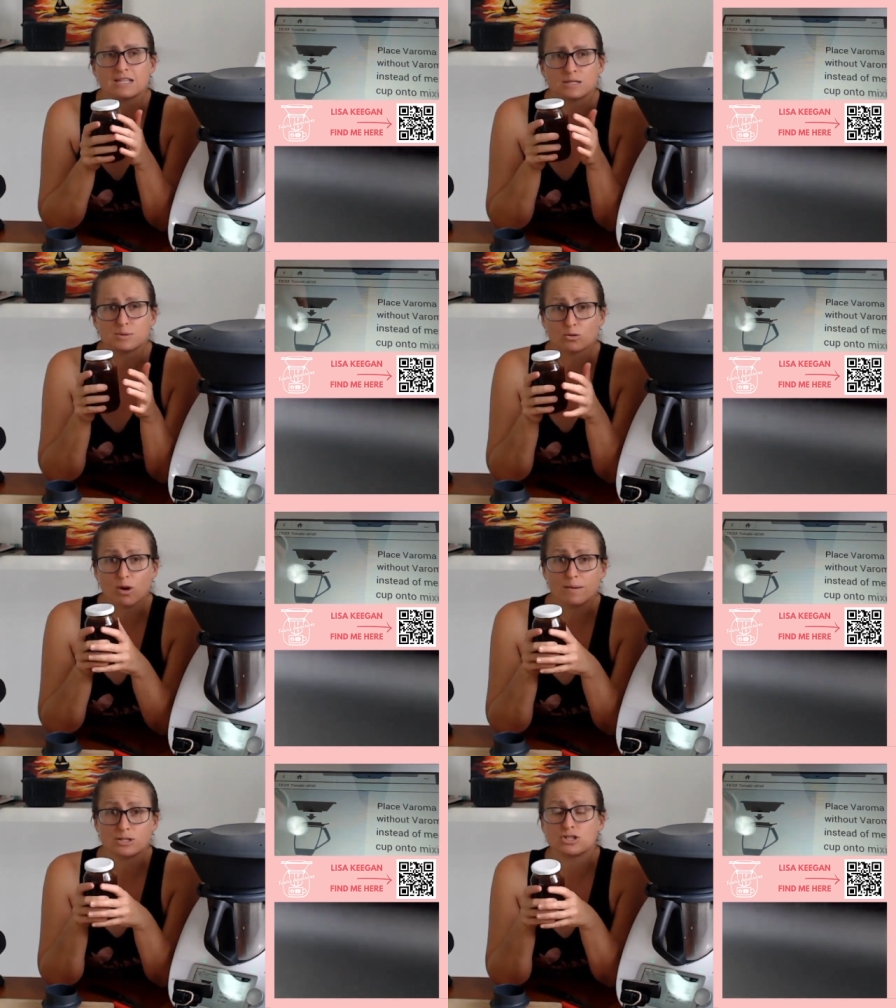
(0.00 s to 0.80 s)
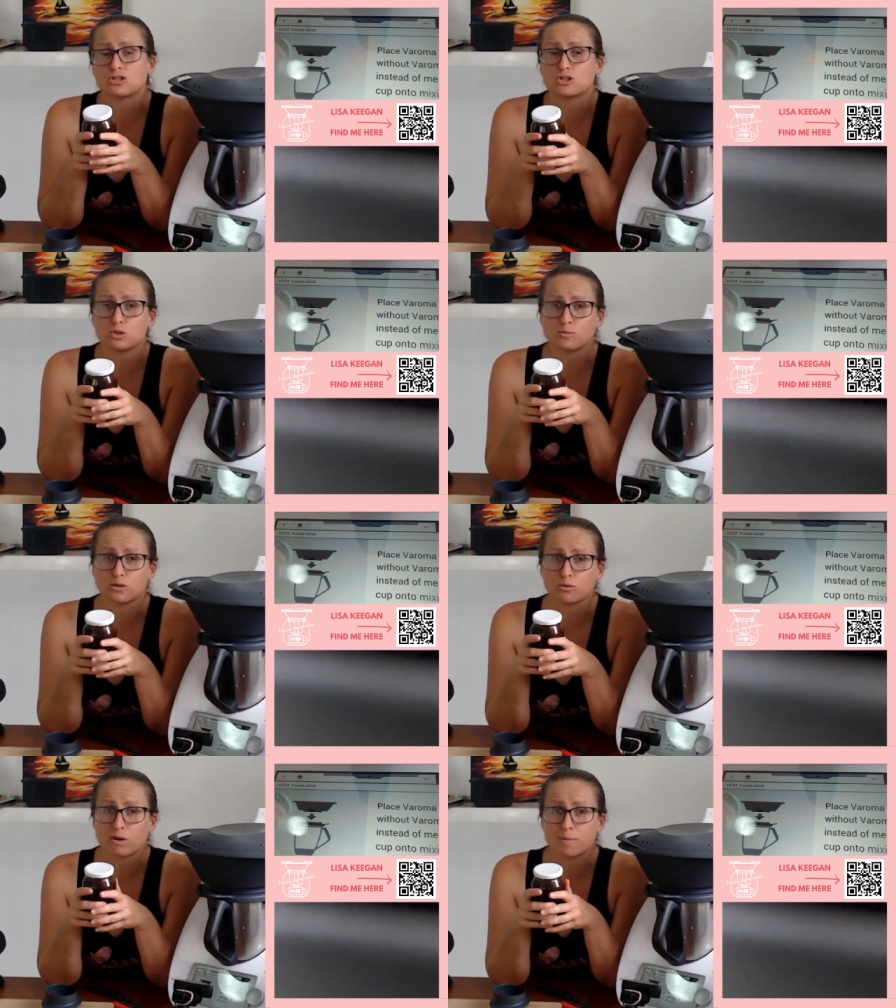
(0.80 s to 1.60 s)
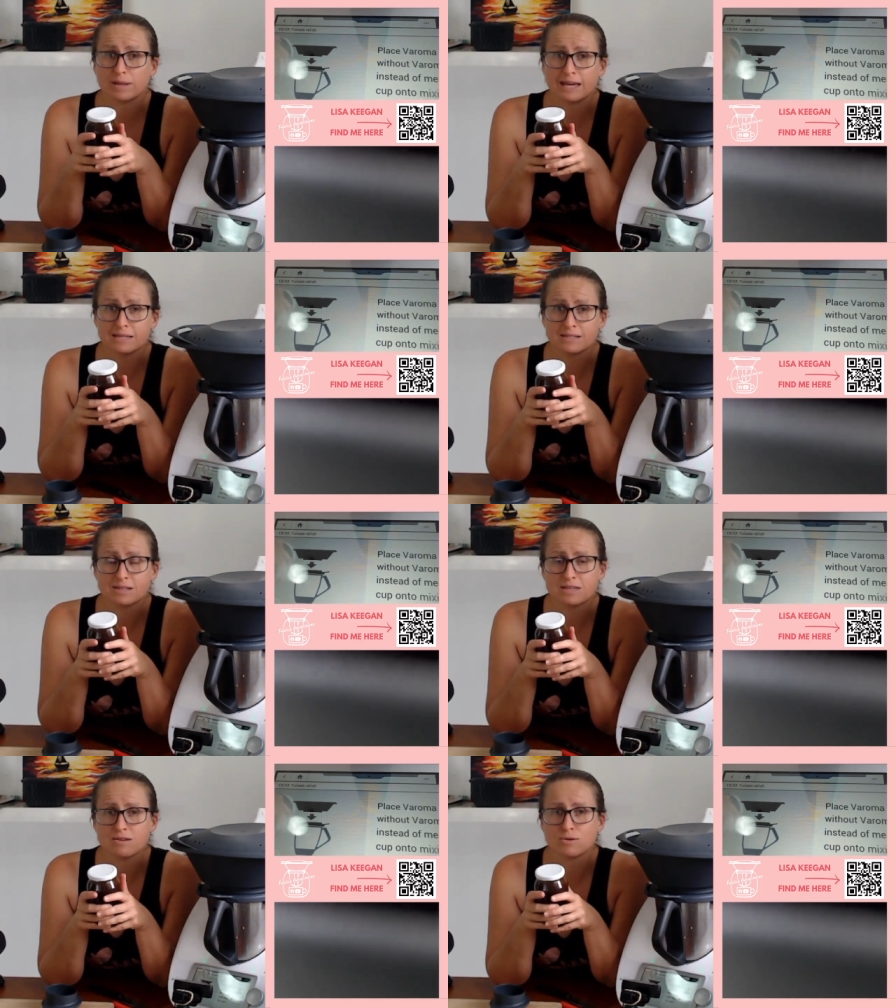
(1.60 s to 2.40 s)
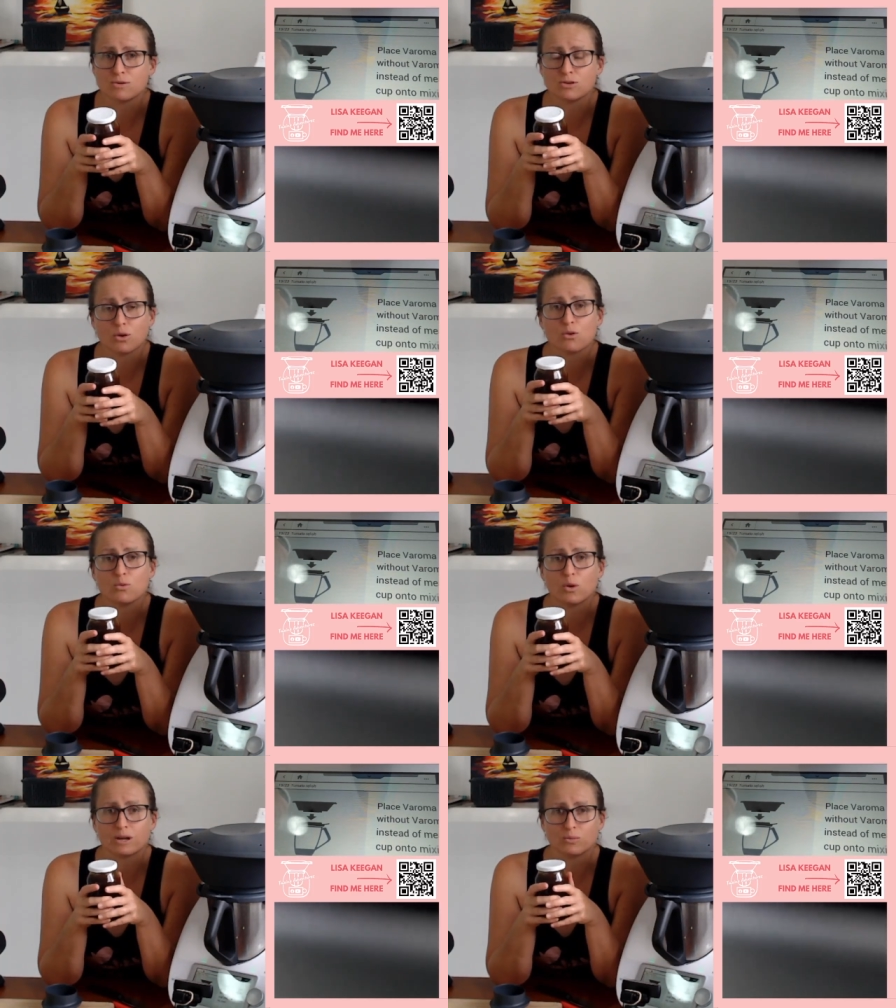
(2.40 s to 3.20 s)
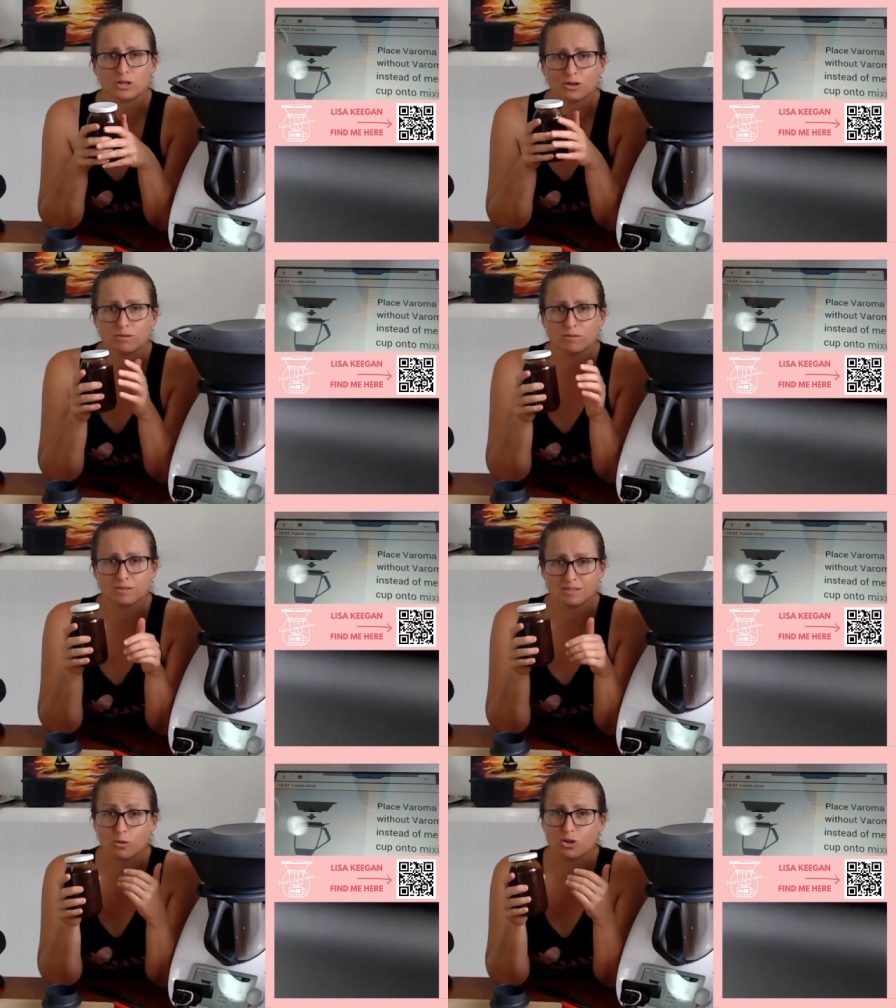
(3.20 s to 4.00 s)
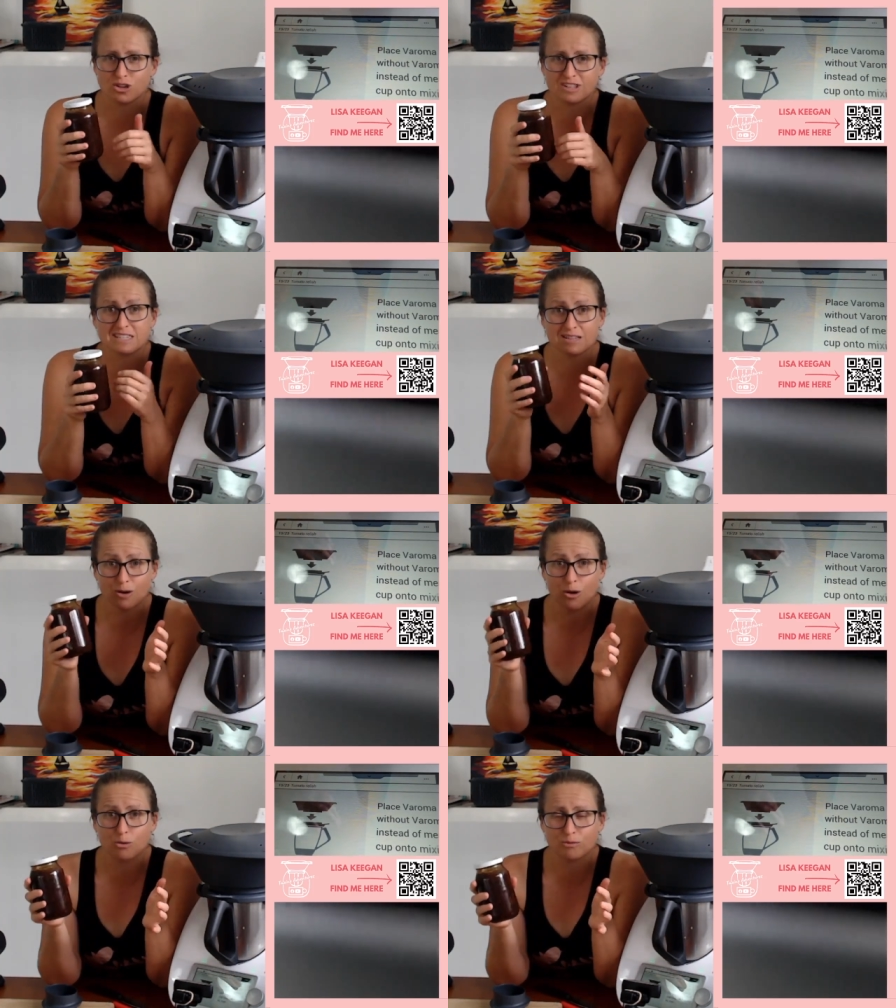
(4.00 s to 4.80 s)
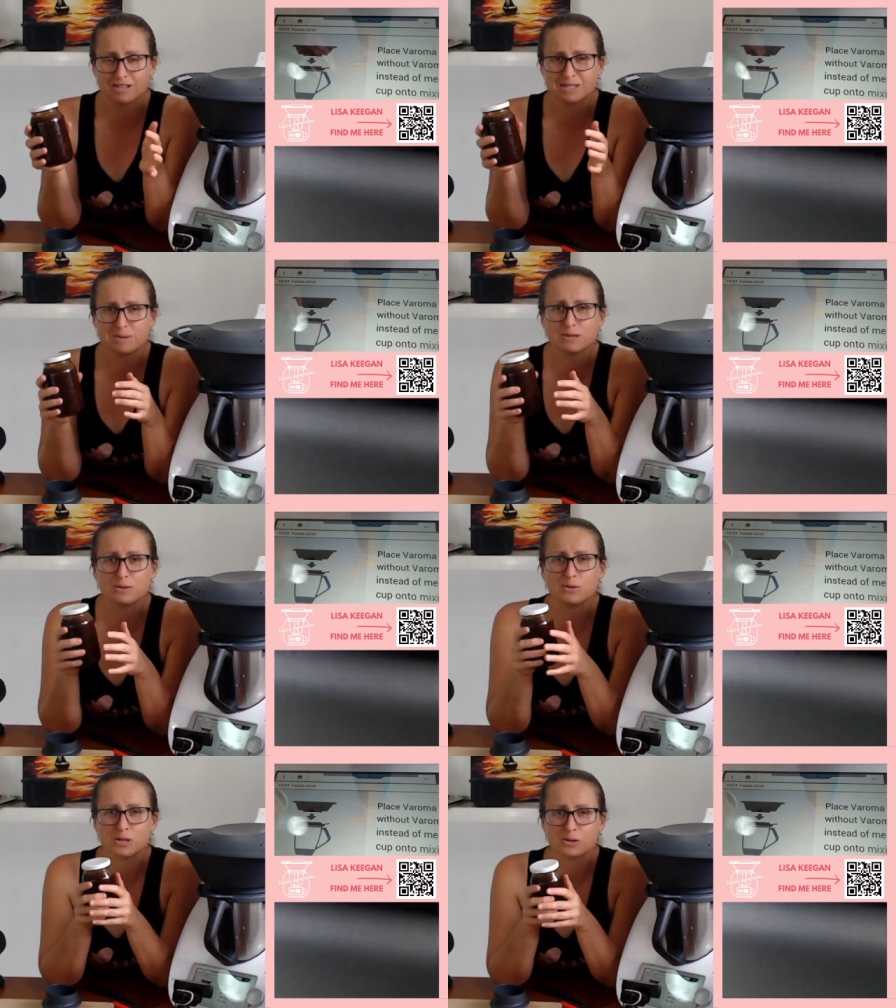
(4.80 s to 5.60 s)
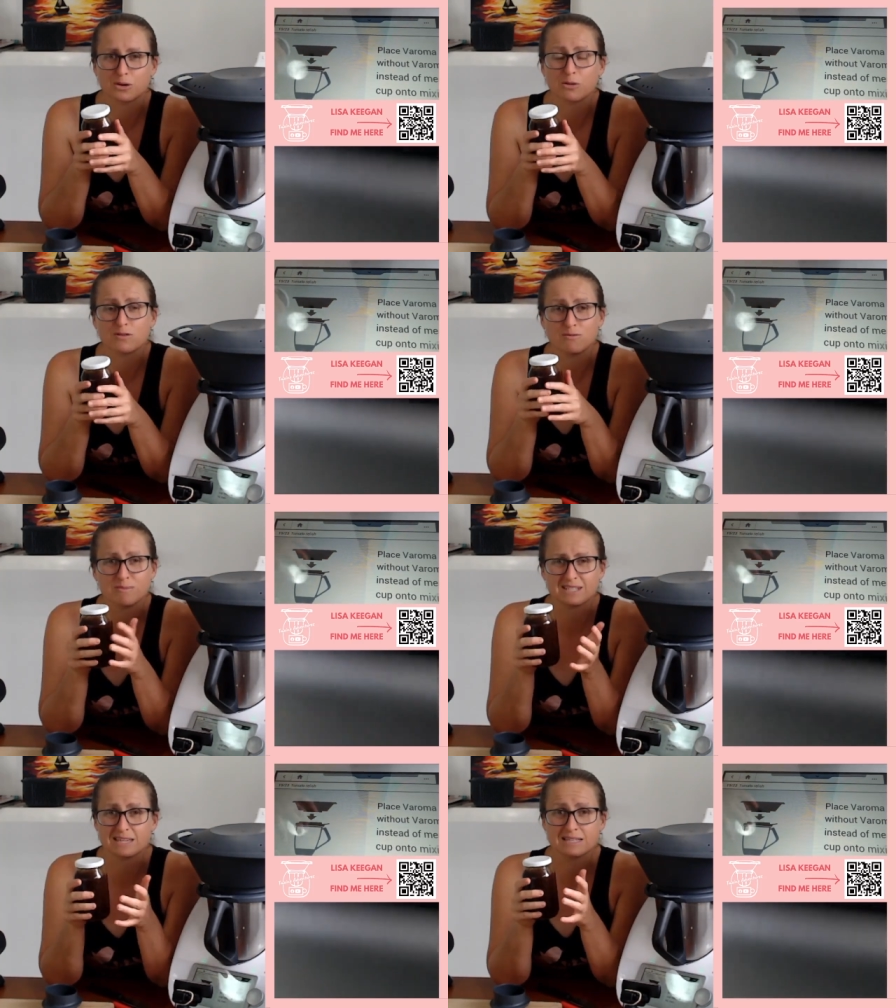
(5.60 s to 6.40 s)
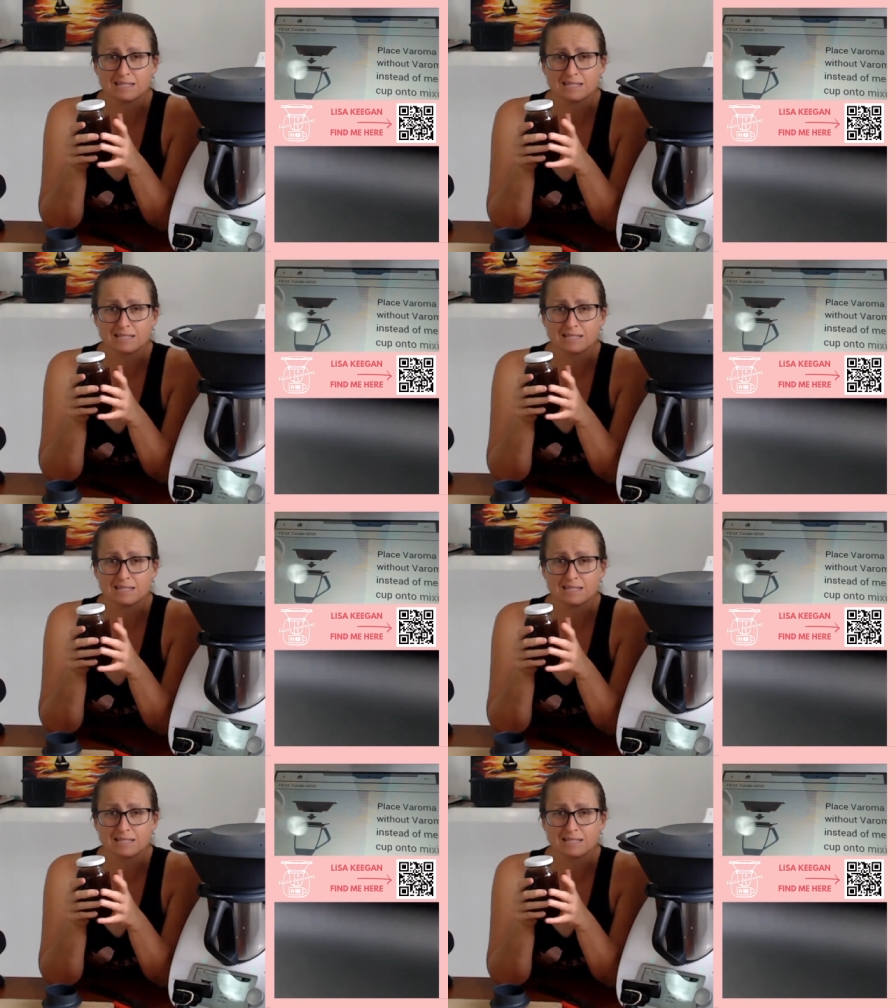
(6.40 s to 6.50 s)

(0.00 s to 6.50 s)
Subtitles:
subscribe to YouTube for the replays so that you know when, you know, or you can see the whole recipe, or you know if you've missed things.